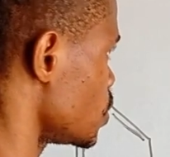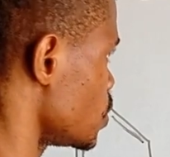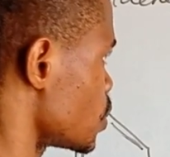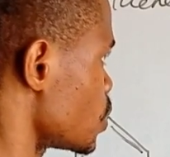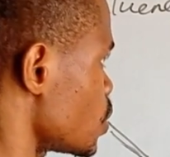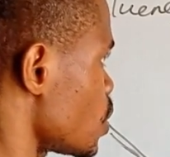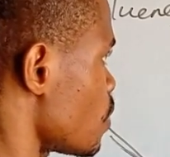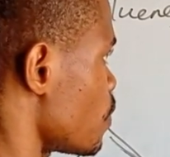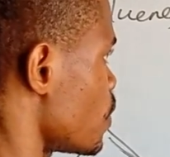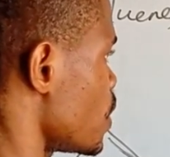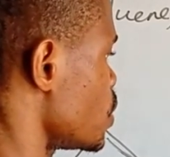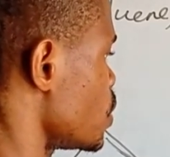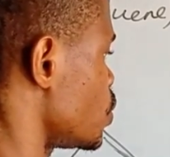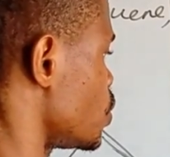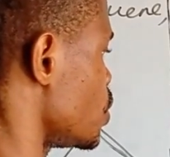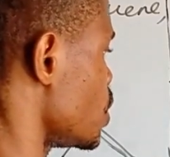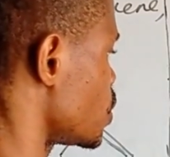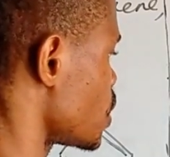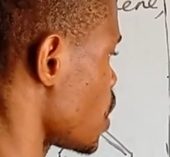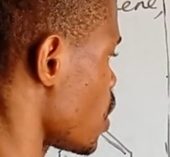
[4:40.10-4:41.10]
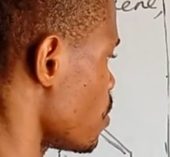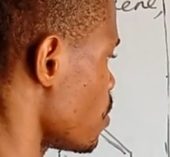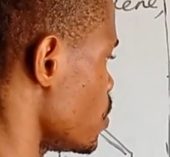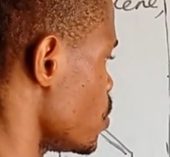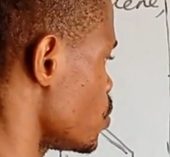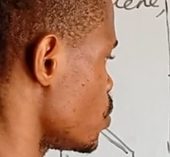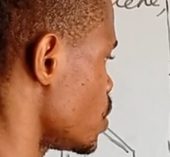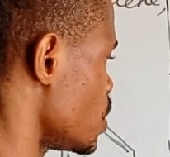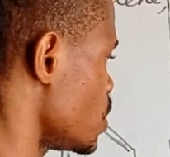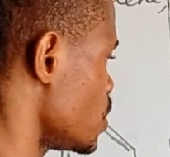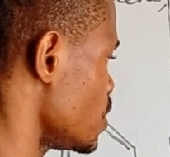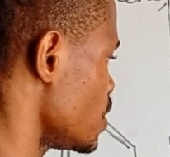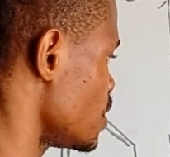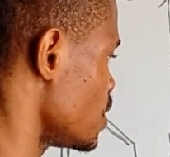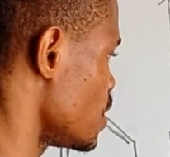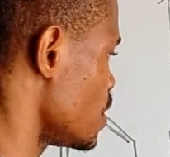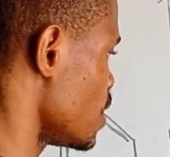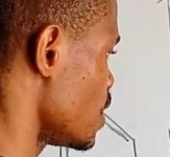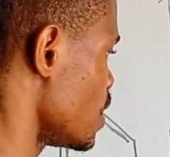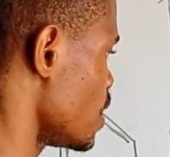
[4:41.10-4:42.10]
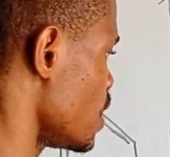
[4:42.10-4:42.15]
Instead of H6, I'll be using